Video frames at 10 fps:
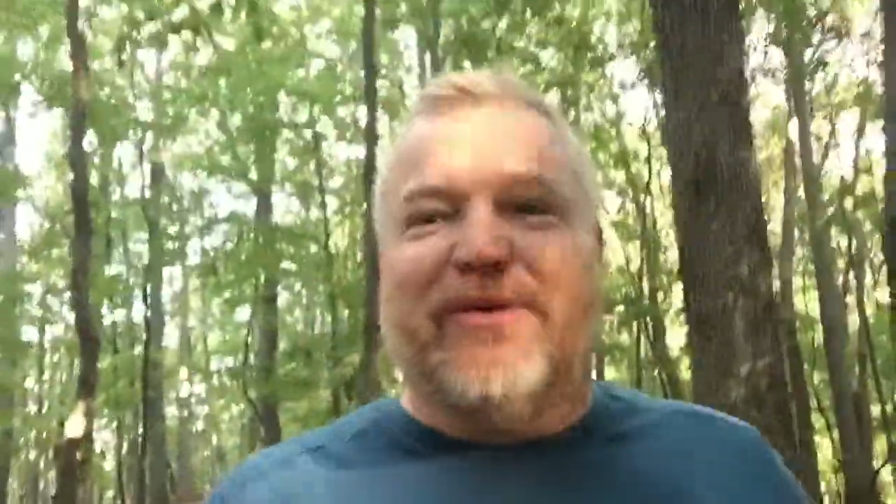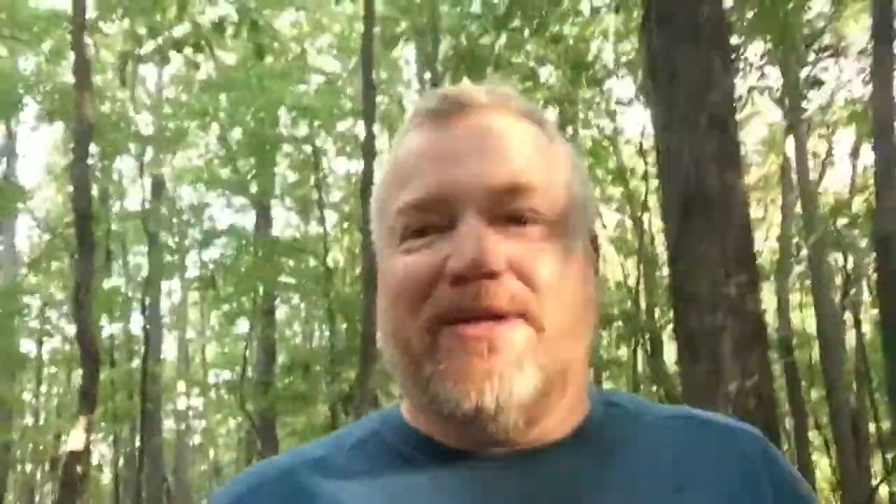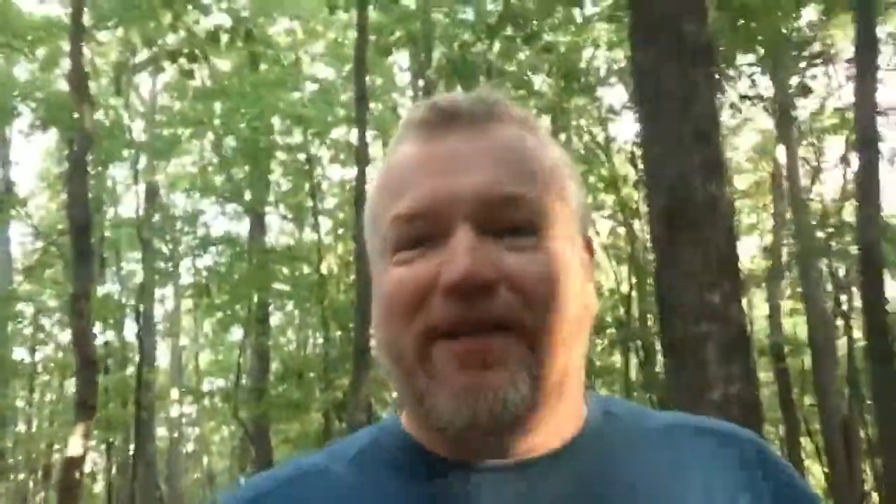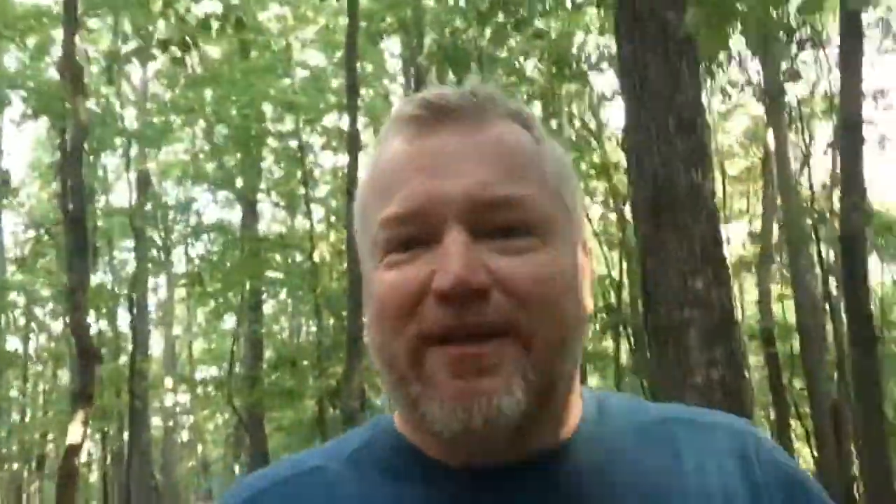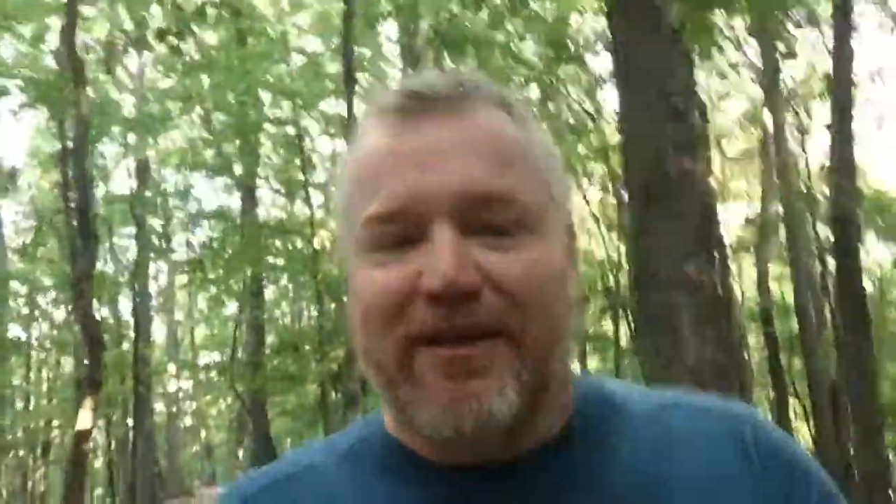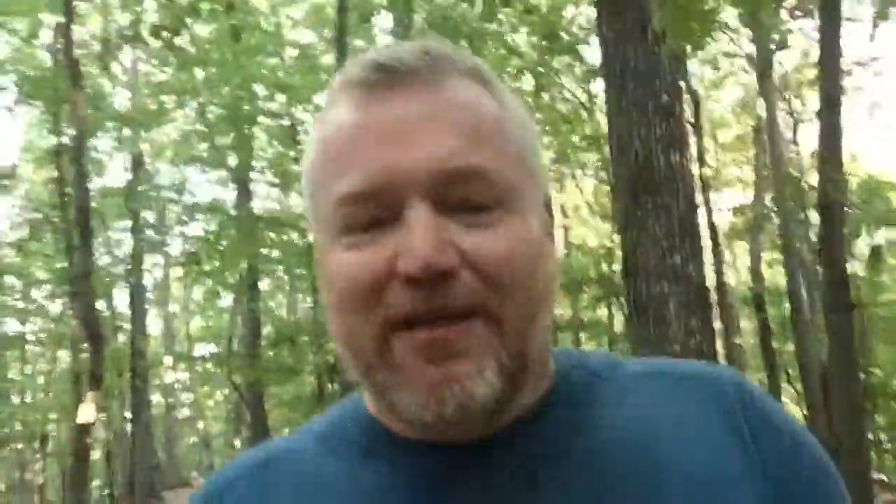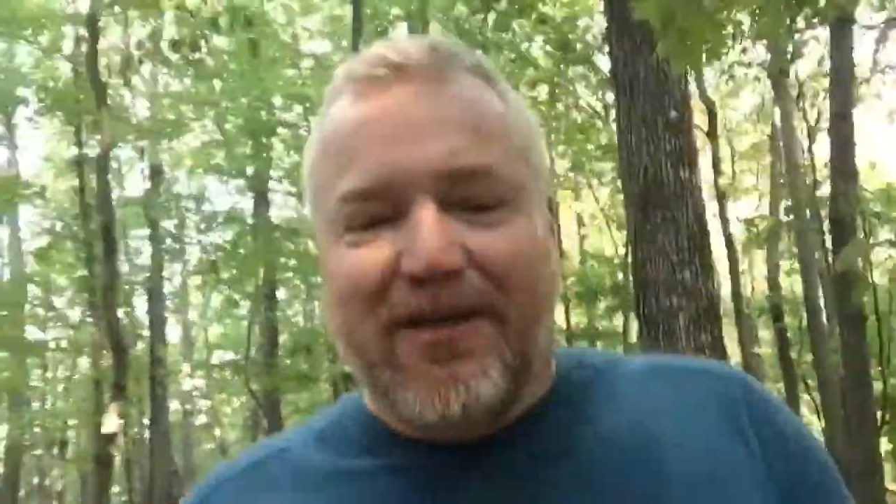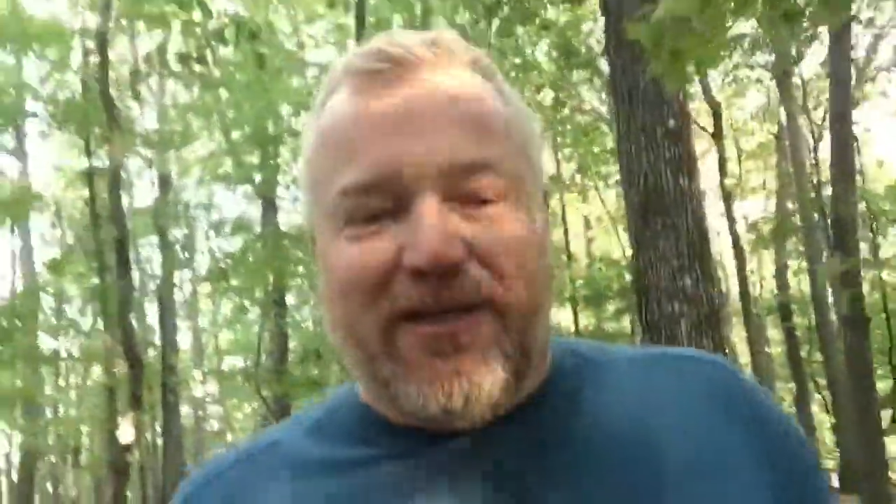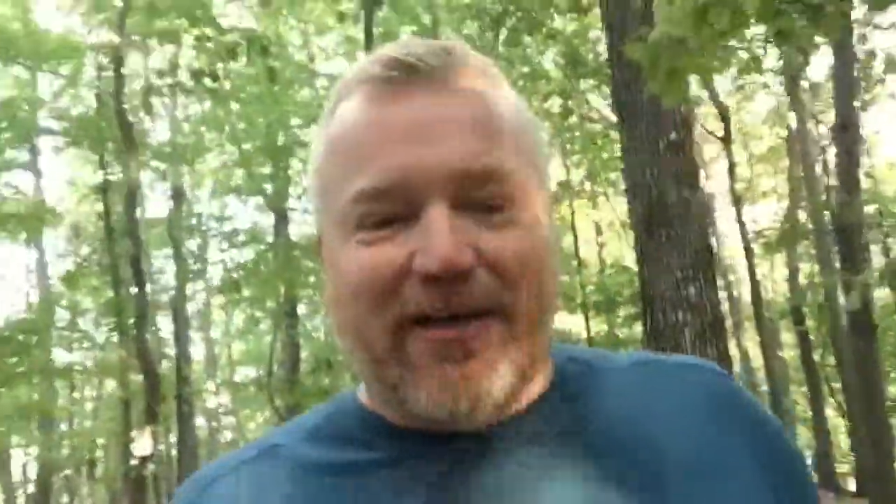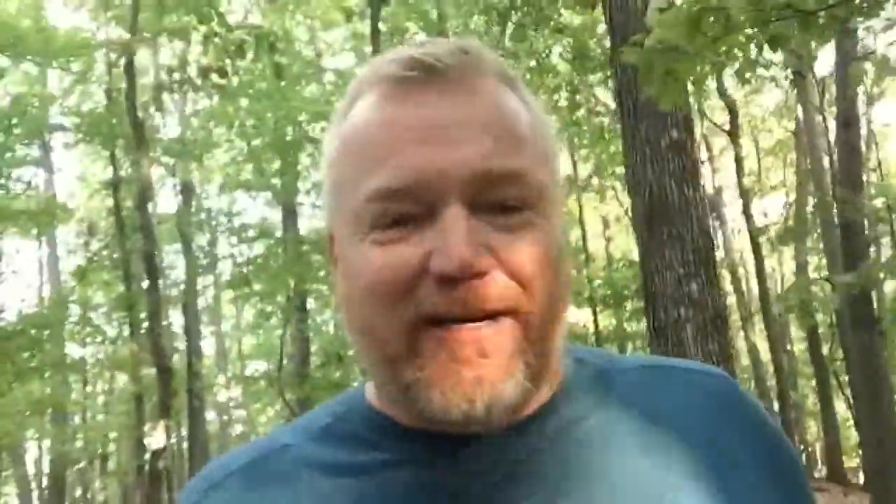
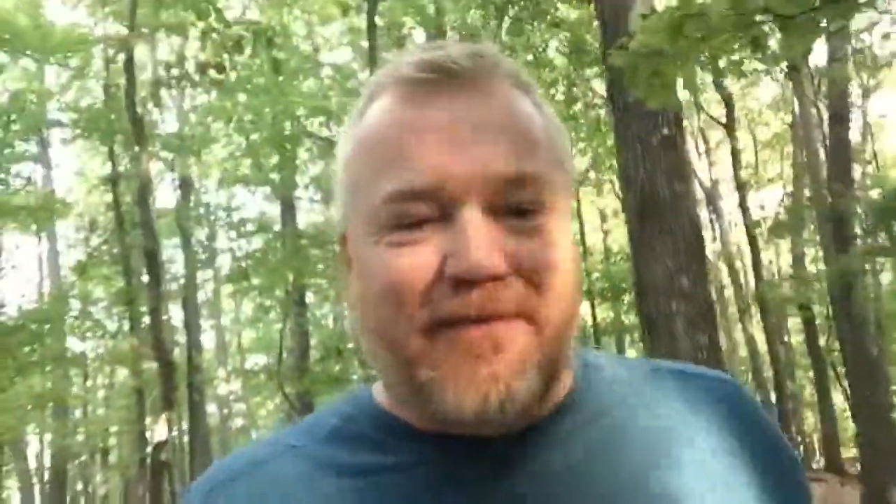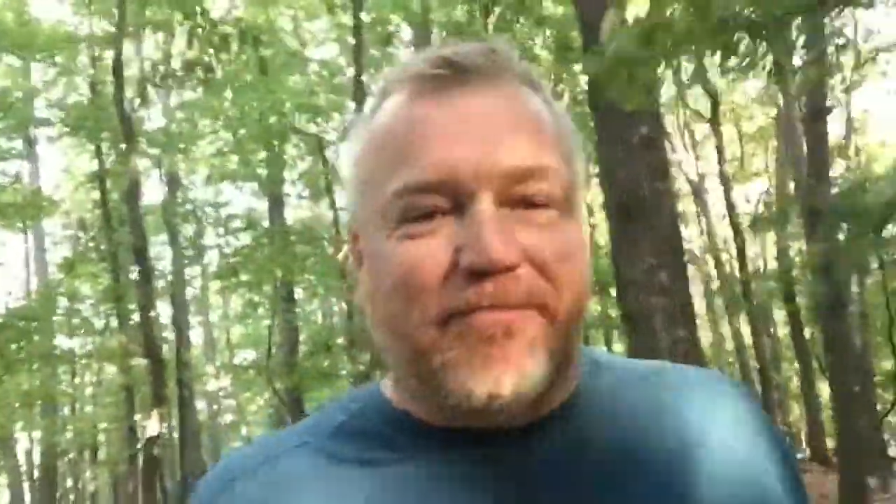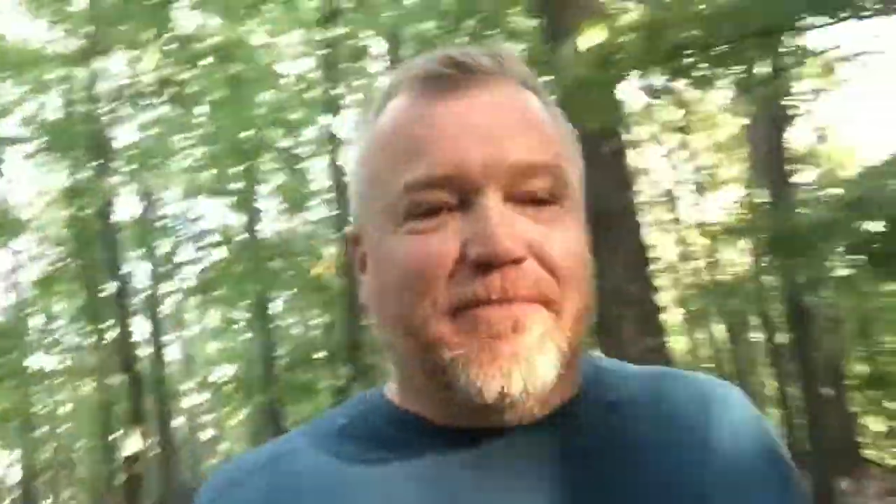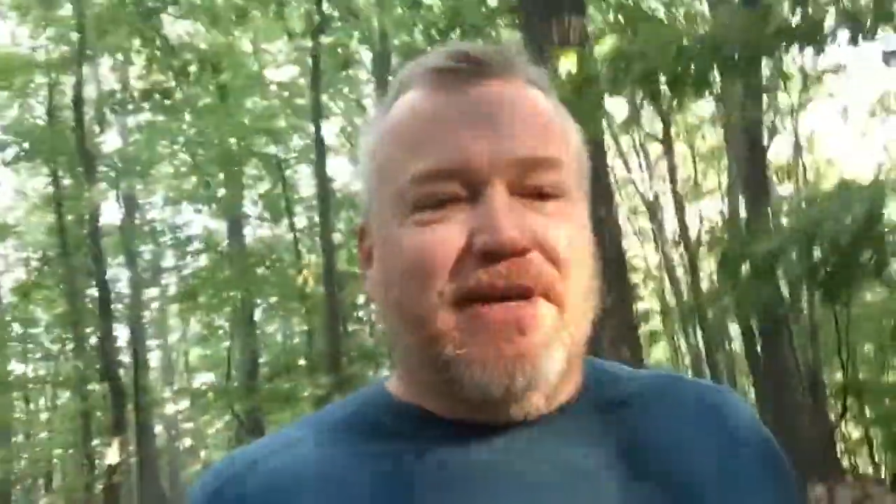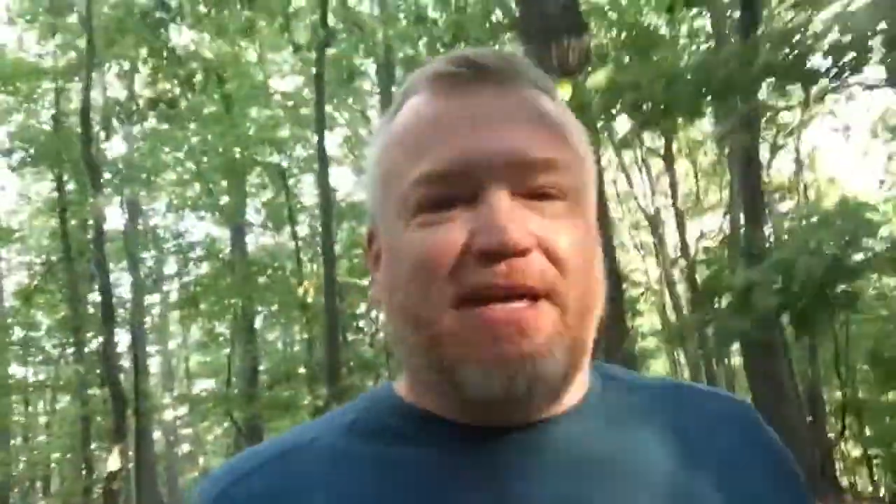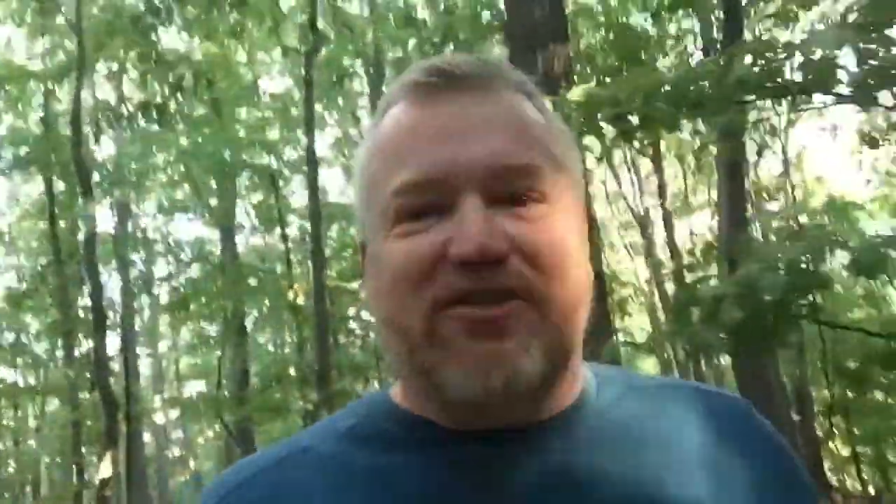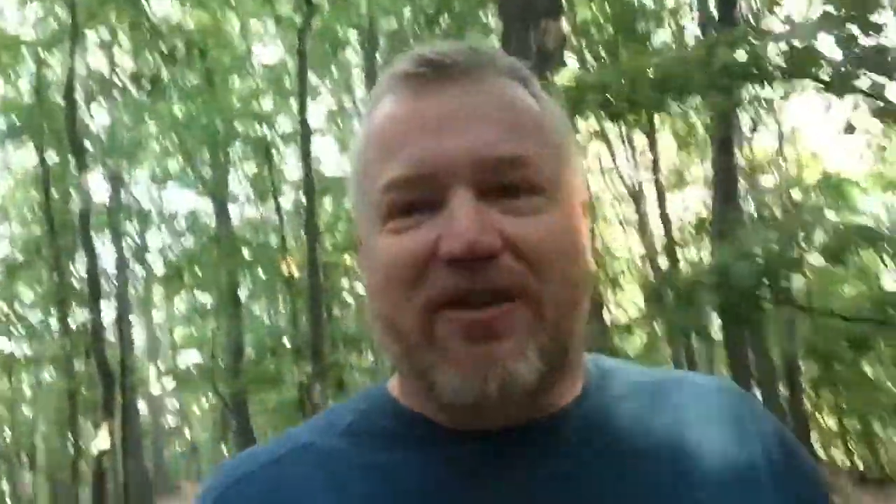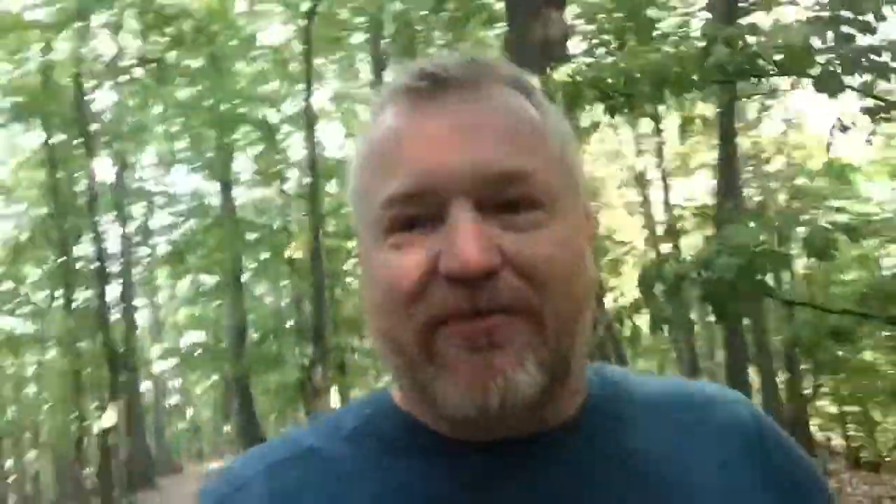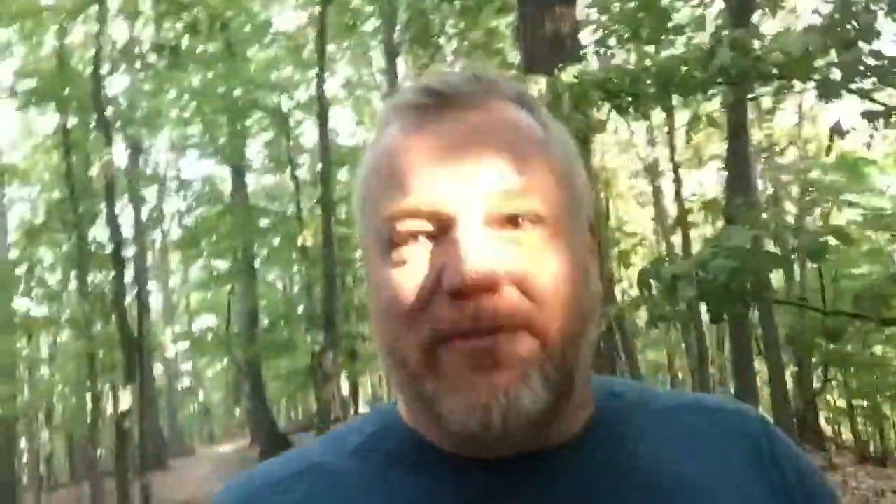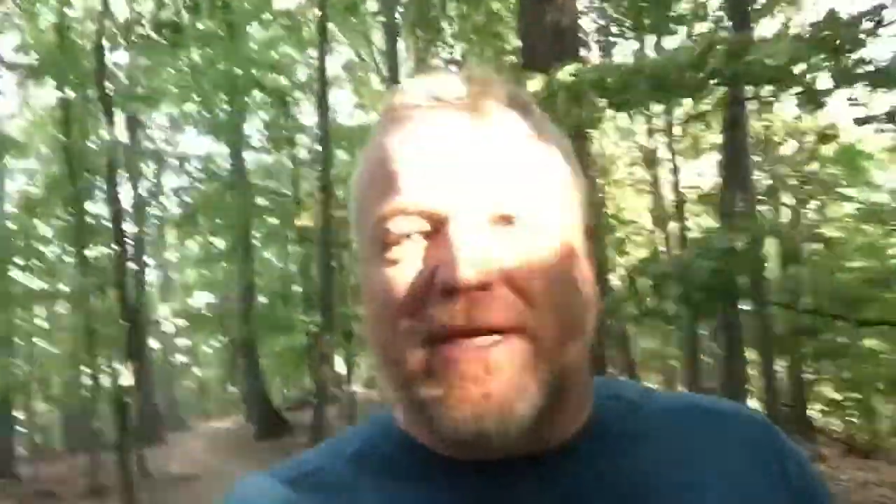and it's
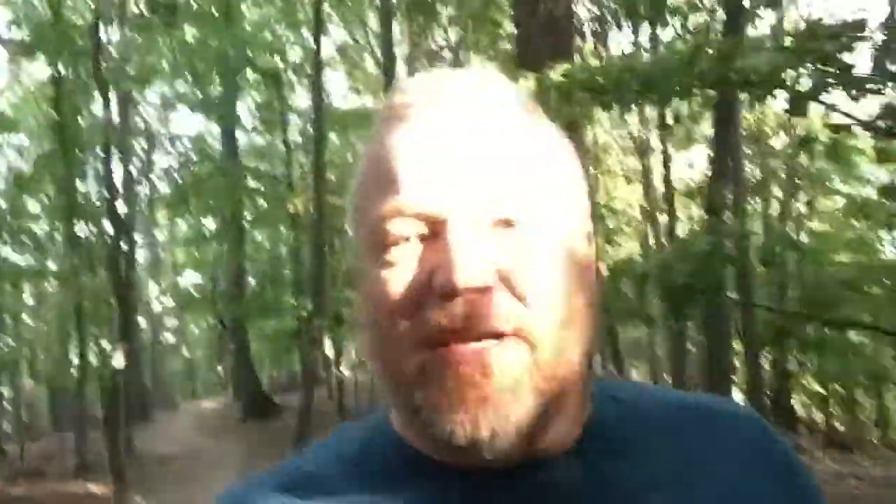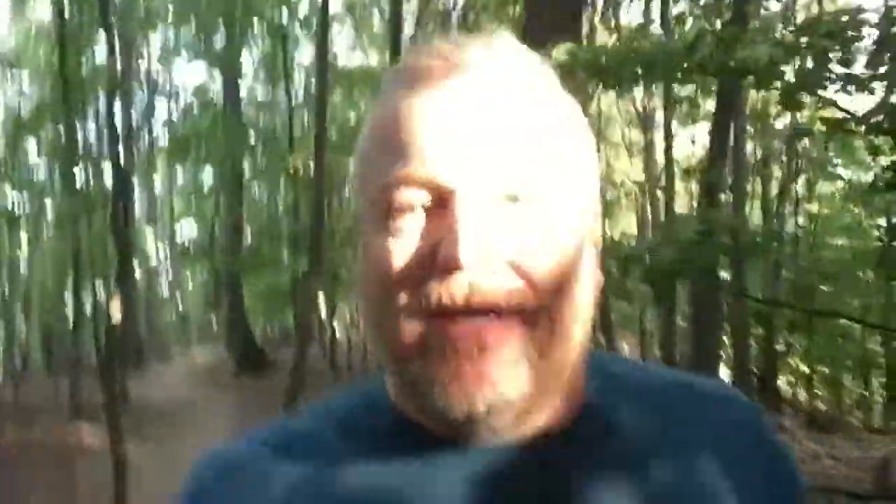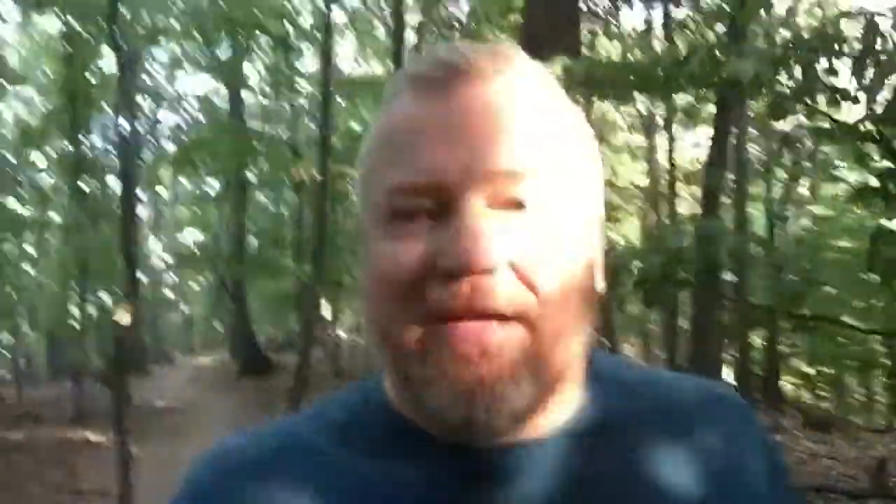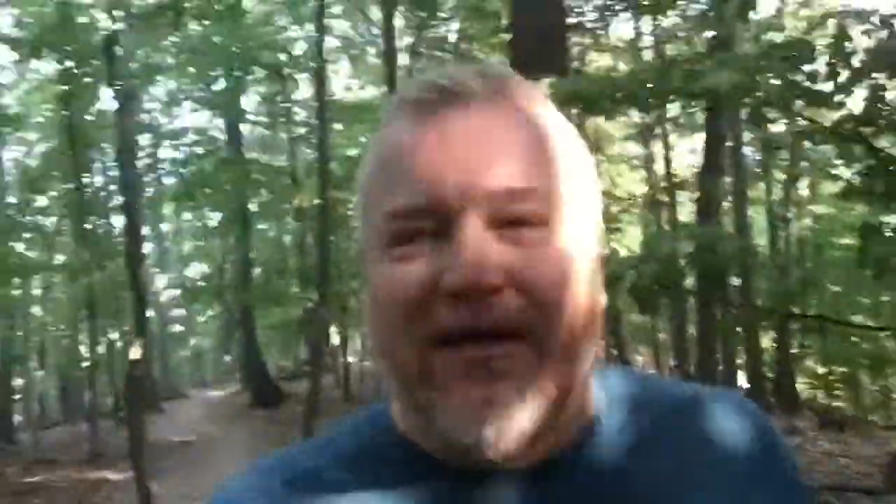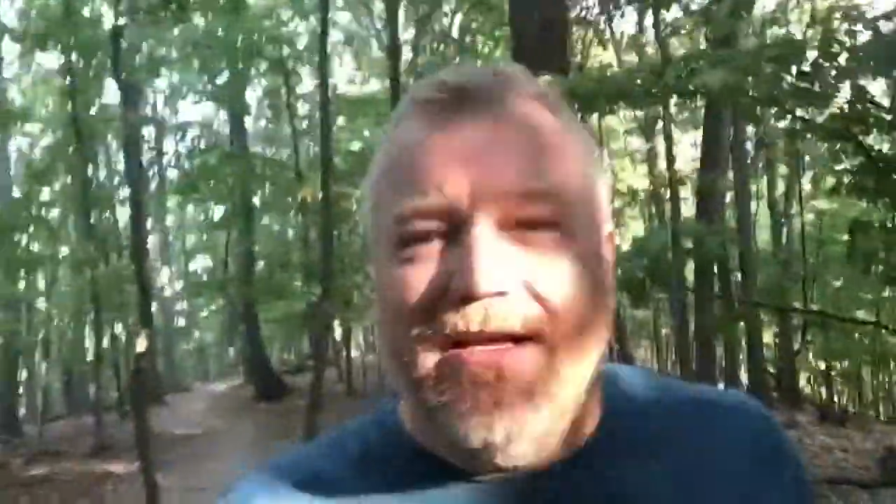given me a